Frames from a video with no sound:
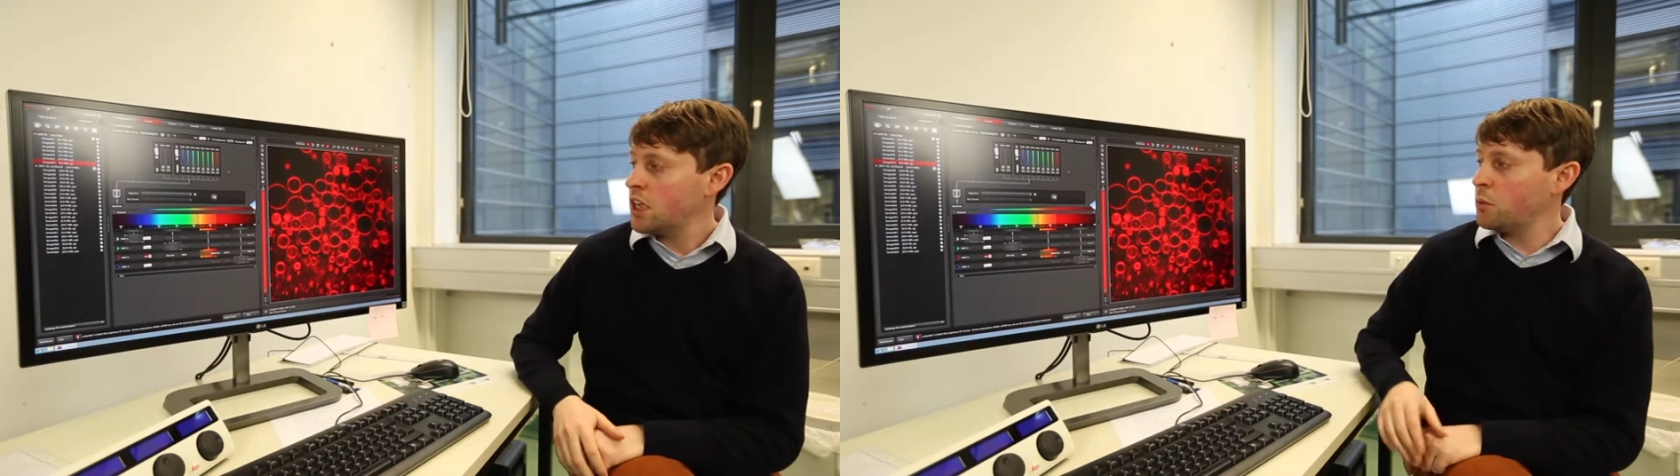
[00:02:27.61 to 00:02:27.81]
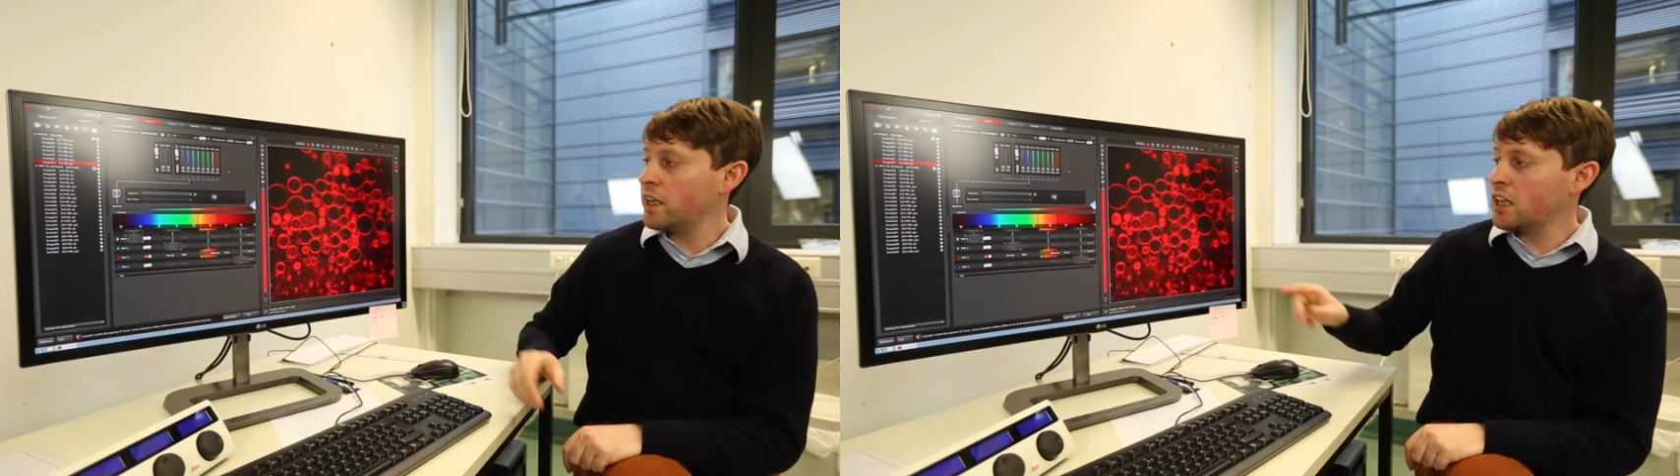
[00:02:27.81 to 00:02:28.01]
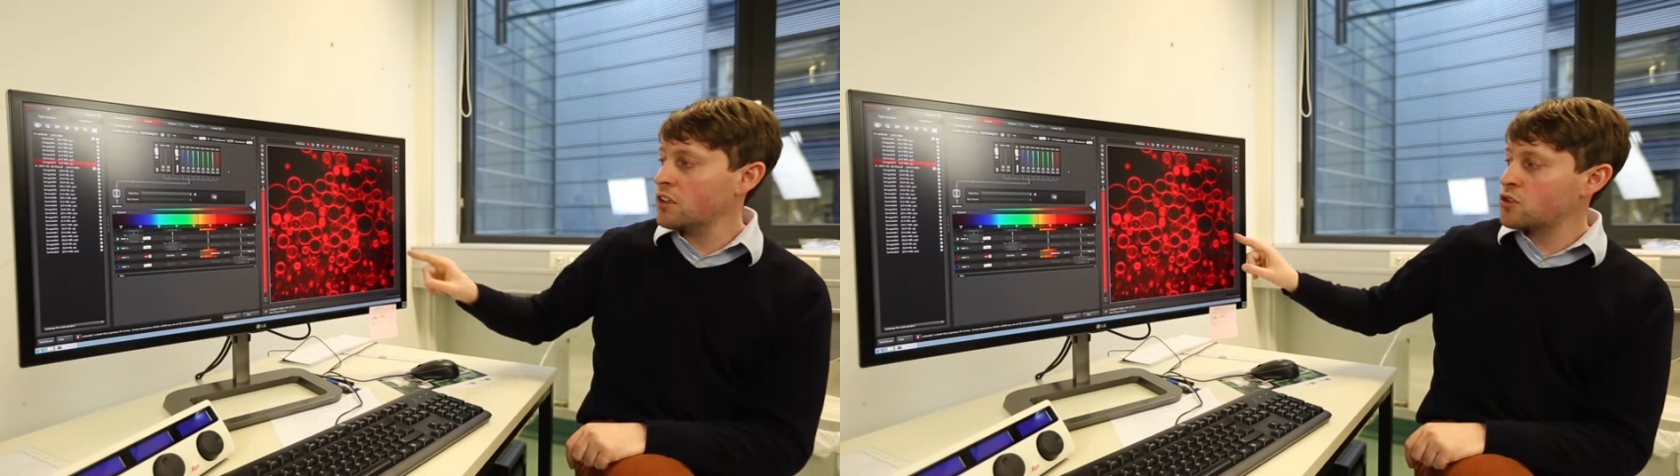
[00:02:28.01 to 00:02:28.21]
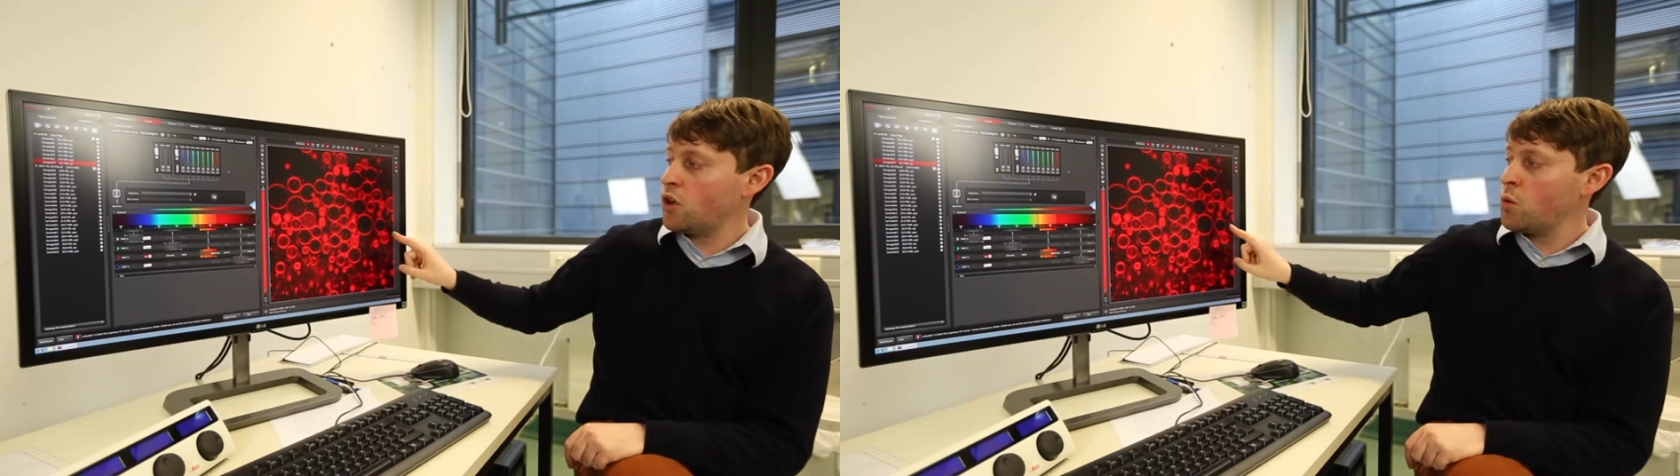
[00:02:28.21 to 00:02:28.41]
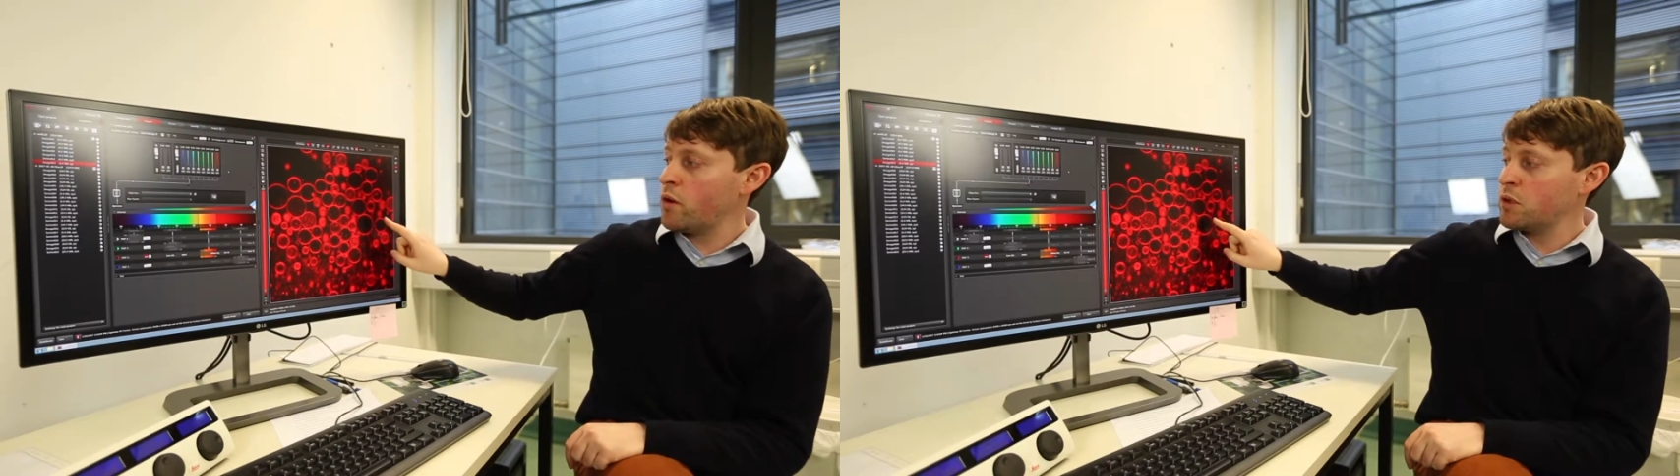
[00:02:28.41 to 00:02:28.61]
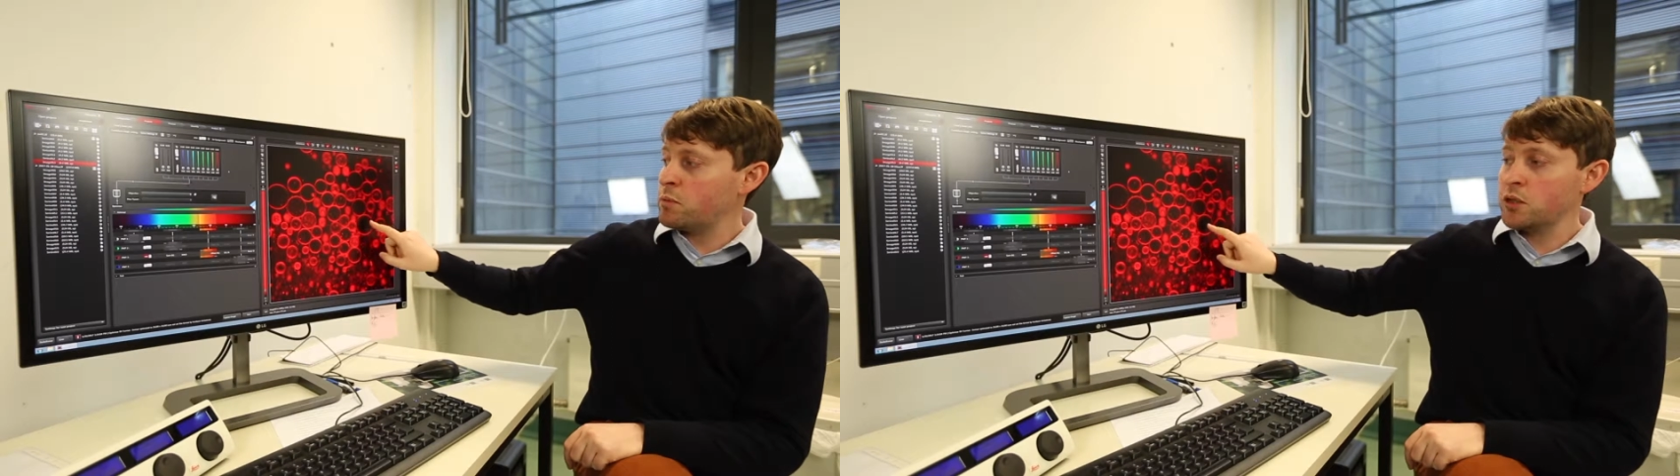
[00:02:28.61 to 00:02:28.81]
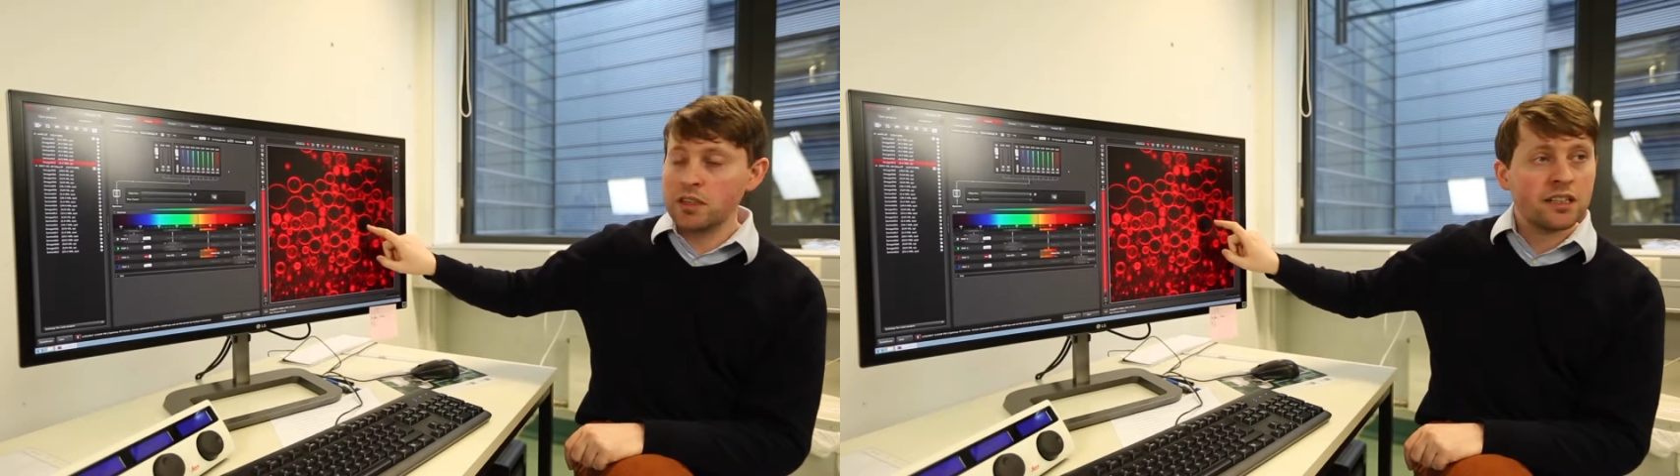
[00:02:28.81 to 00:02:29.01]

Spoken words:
We can control what we put